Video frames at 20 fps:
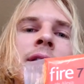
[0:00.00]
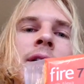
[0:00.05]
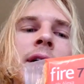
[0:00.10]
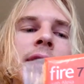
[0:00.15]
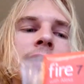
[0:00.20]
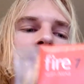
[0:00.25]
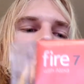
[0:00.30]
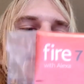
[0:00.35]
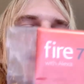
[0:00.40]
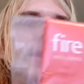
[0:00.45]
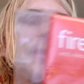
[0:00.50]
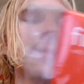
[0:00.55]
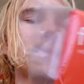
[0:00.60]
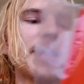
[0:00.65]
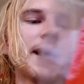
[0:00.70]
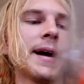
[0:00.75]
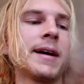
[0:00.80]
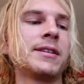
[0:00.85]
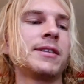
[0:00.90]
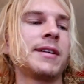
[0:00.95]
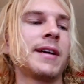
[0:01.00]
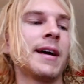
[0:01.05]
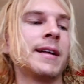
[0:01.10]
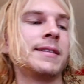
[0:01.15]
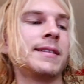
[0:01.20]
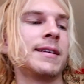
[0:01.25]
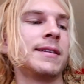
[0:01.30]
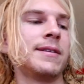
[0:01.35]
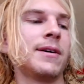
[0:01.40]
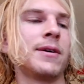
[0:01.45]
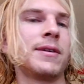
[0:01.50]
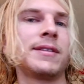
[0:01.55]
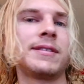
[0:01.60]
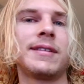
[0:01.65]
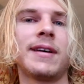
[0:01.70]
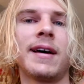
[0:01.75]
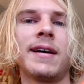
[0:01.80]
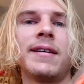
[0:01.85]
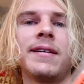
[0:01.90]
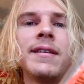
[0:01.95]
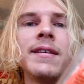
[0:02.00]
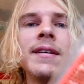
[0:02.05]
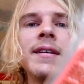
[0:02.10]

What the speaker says: Alright, so on the packaging, I did notice that